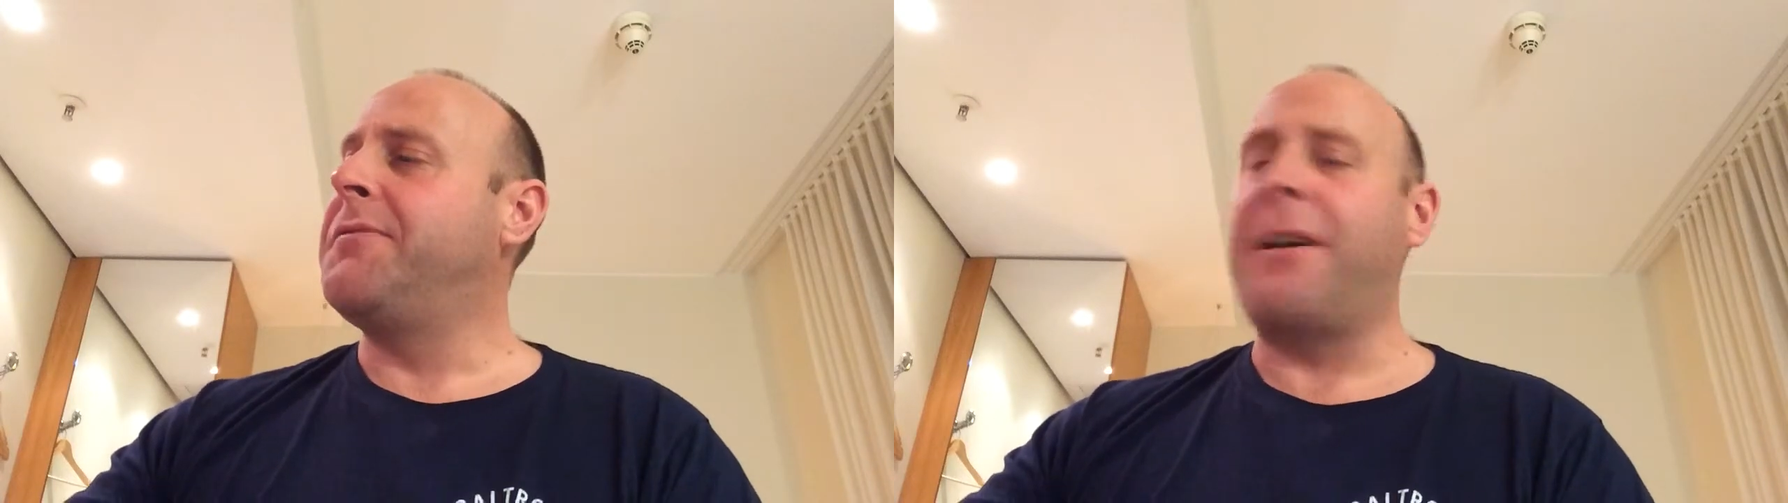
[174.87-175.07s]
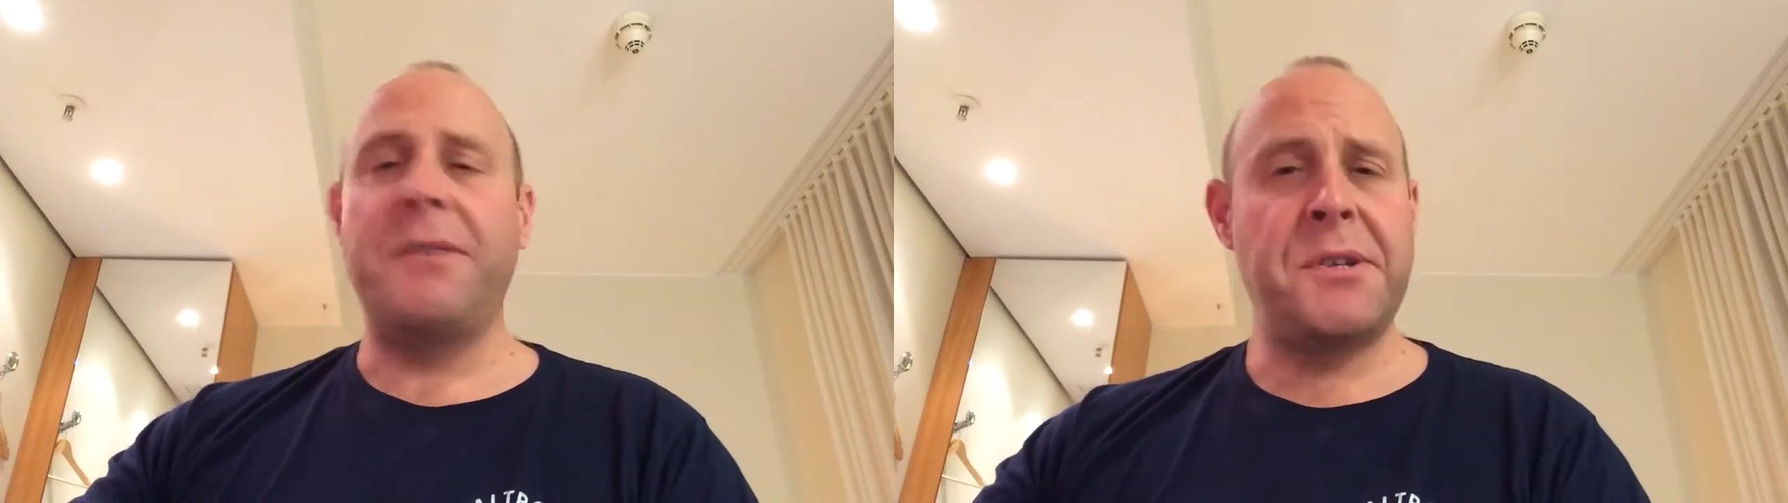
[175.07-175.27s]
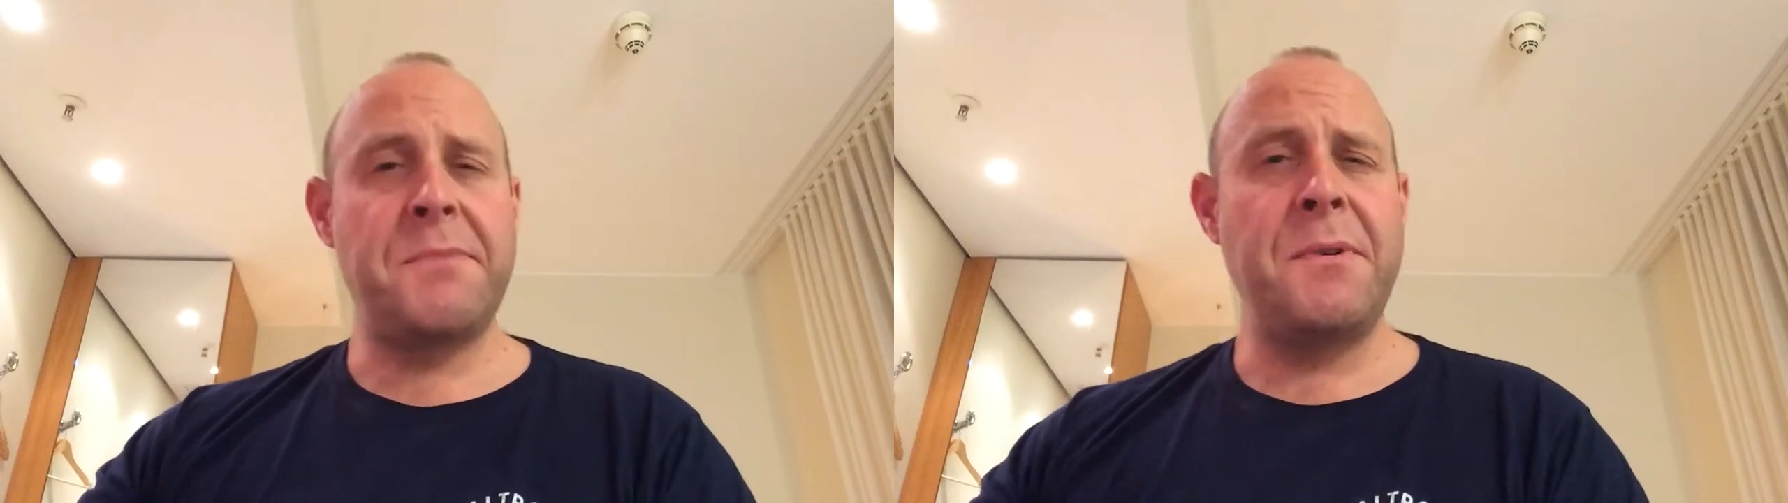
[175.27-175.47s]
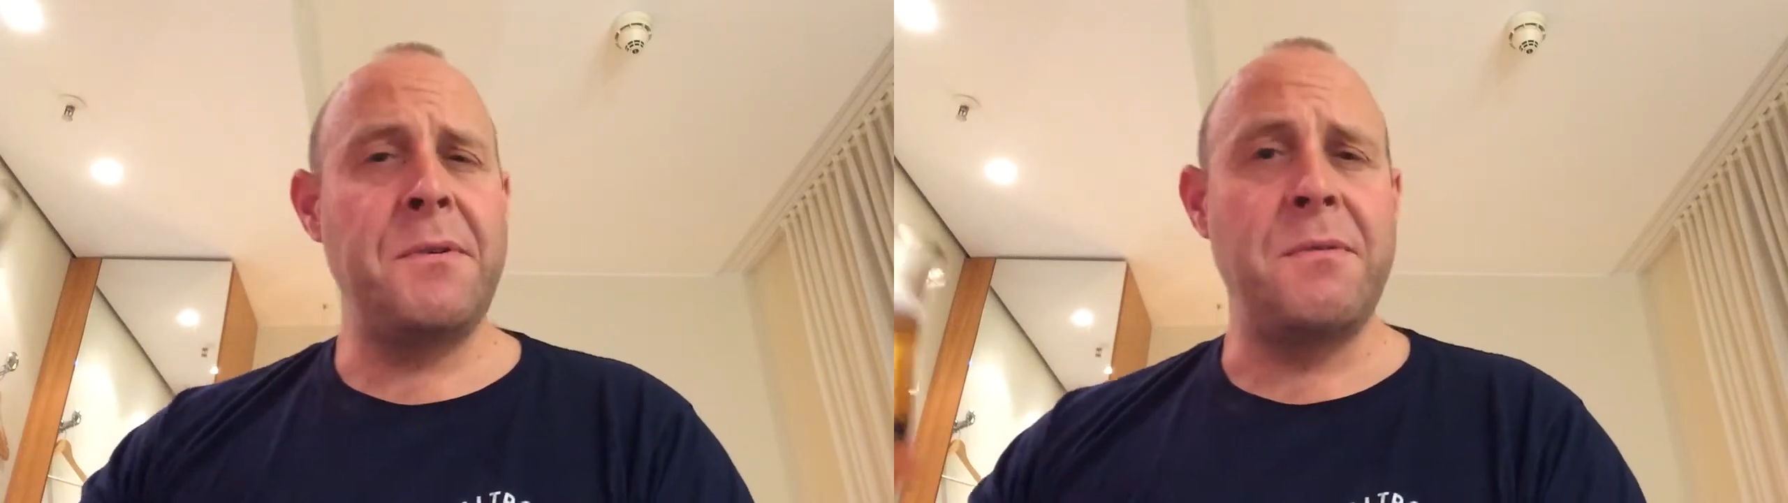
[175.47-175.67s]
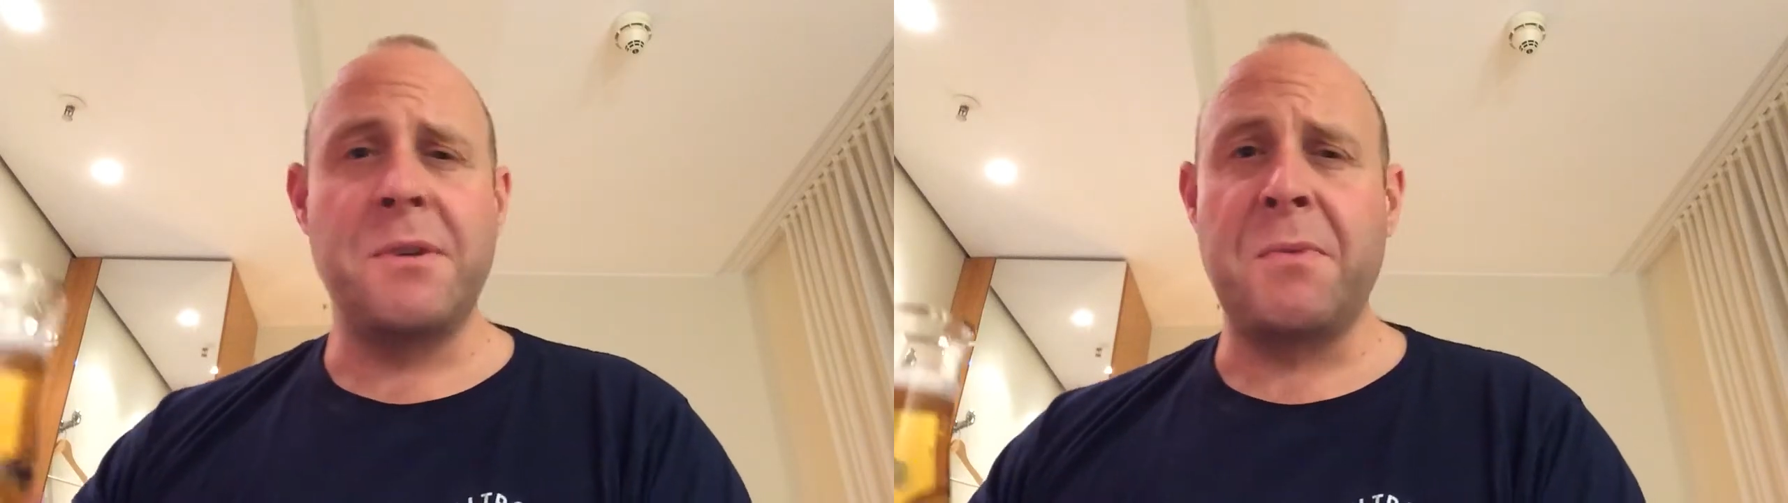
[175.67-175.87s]
Very
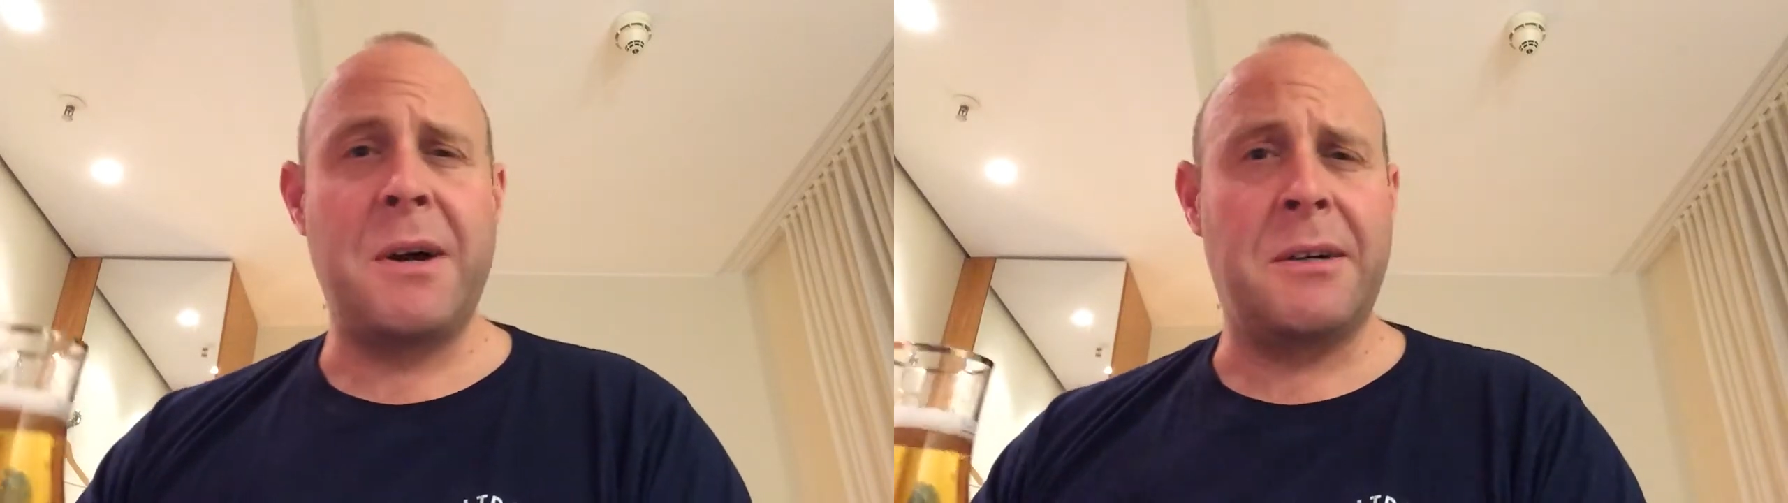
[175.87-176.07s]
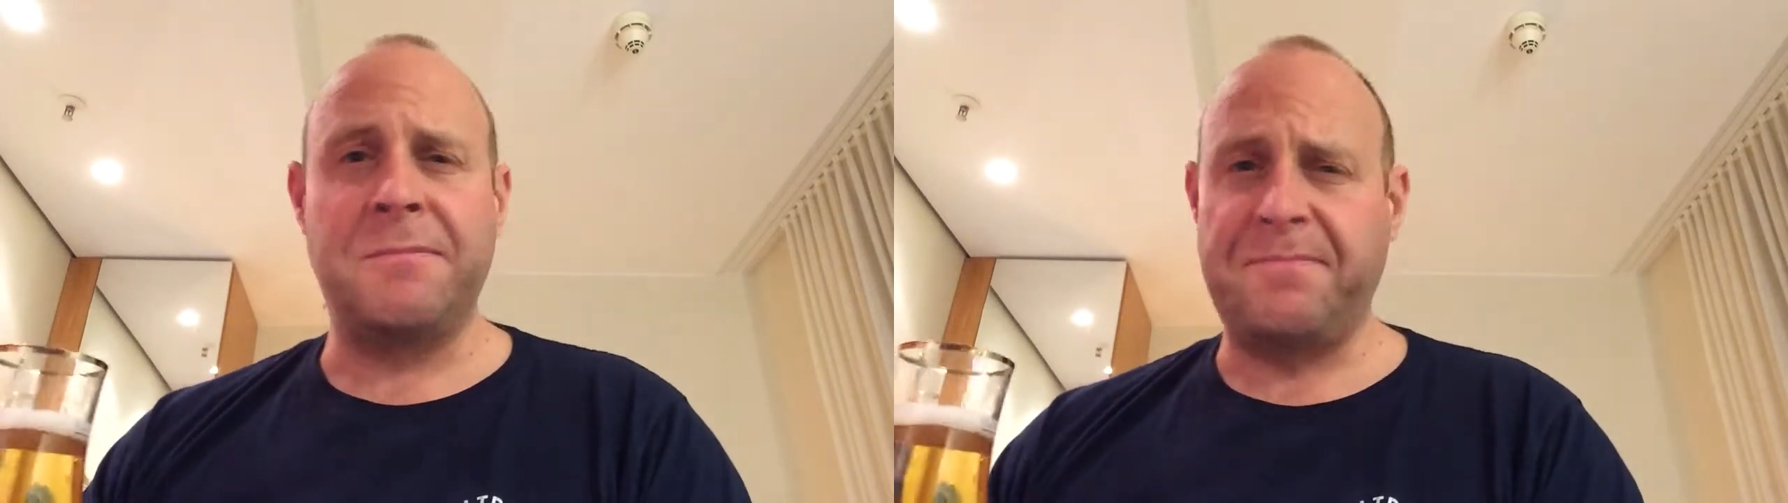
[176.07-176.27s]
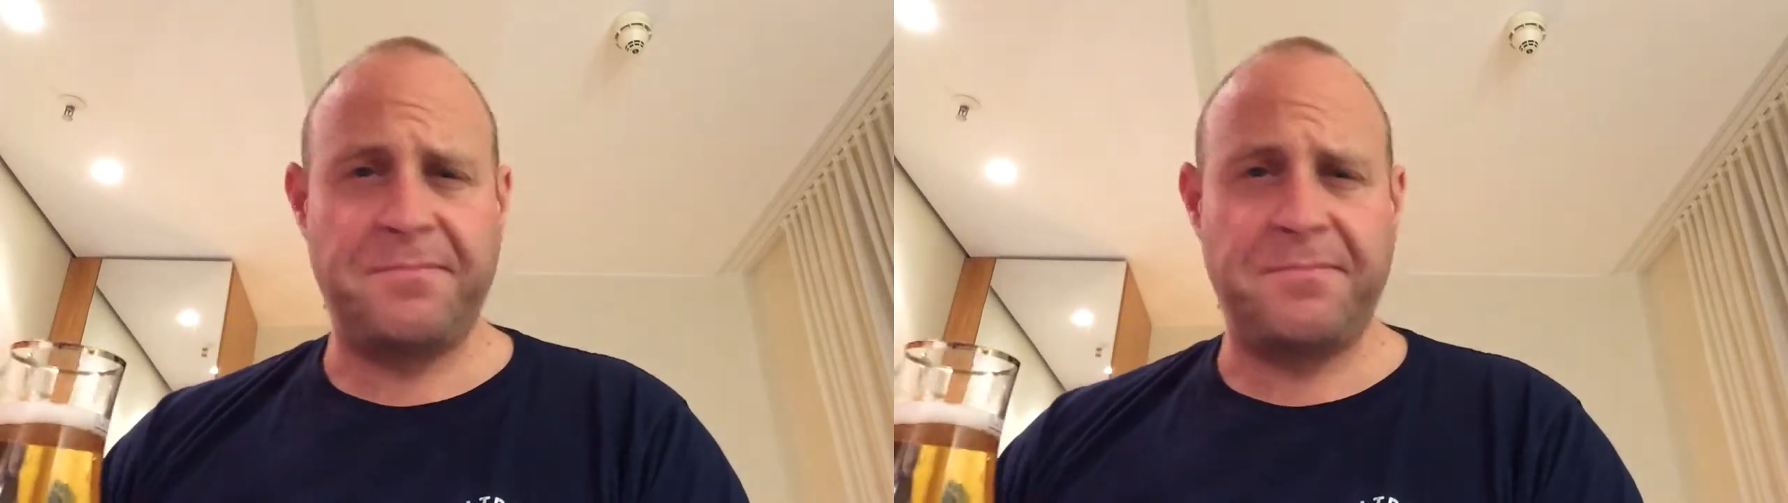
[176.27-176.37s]
smooth as well.